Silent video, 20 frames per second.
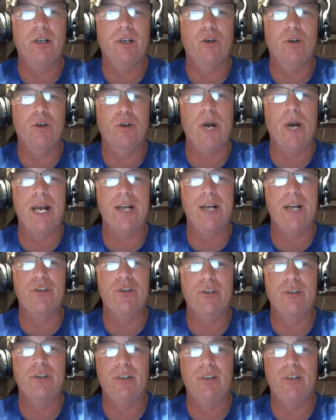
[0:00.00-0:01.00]

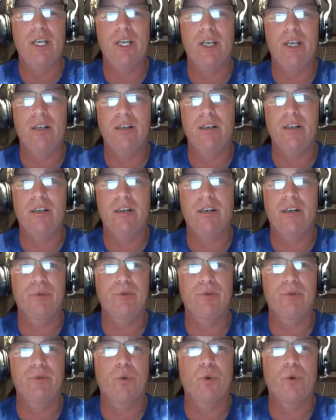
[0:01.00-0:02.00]
crashed and was
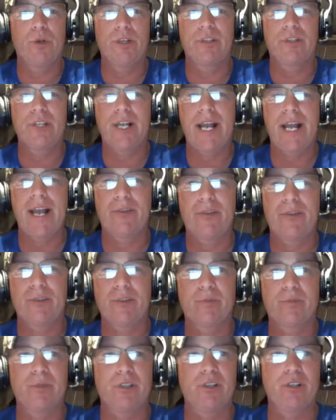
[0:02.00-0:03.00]
reported as a hazardous
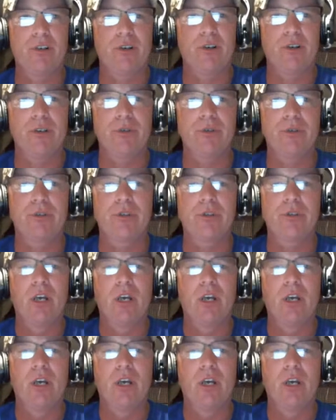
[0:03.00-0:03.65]
materials